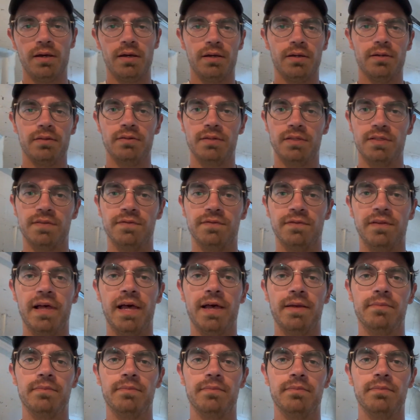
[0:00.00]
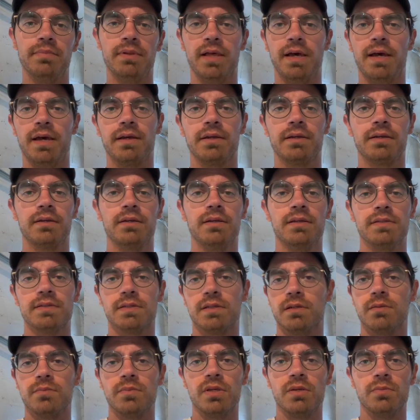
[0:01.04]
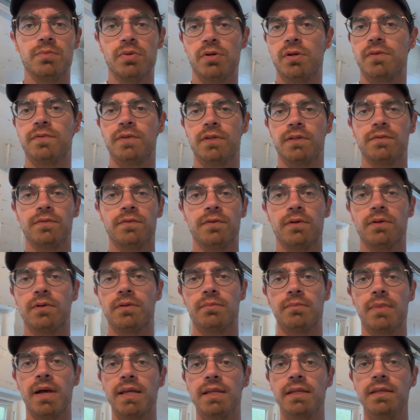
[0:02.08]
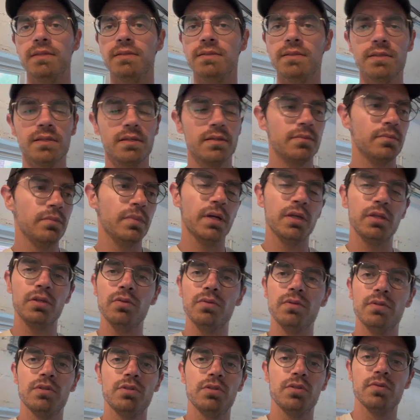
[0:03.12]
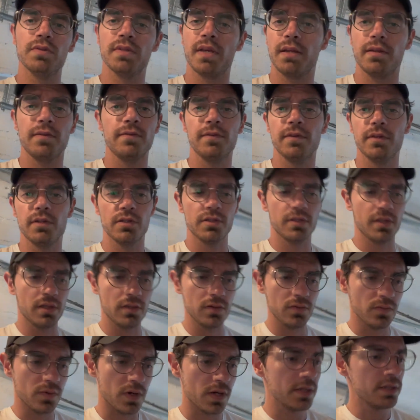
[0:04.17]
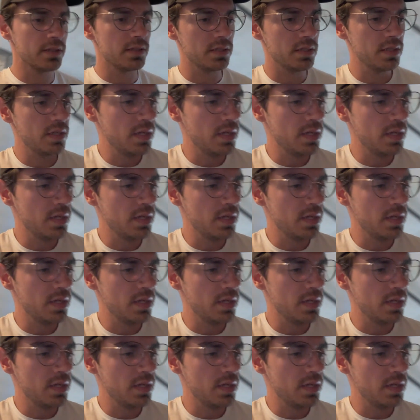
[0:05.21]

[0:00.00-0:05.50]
this flat black is gonna be perfect for my needs, but you choose any finish that you want.